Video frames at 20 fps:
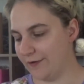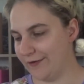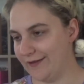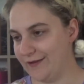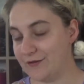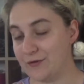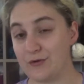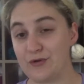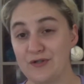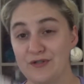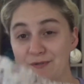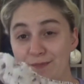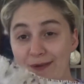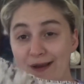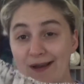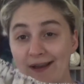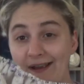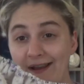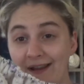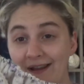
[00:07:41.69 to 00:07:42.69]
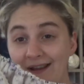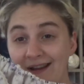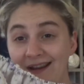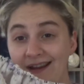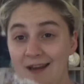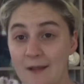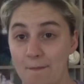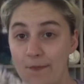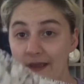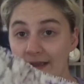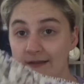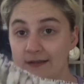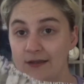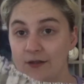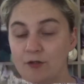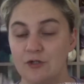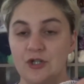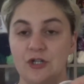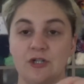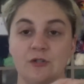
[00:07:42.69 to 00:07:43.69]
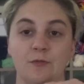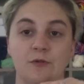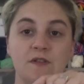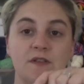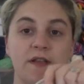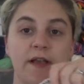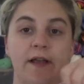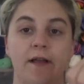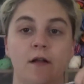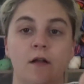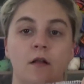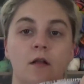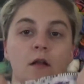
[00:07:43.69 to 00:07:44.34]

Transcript: These are just my Knit Picks interchangeable set.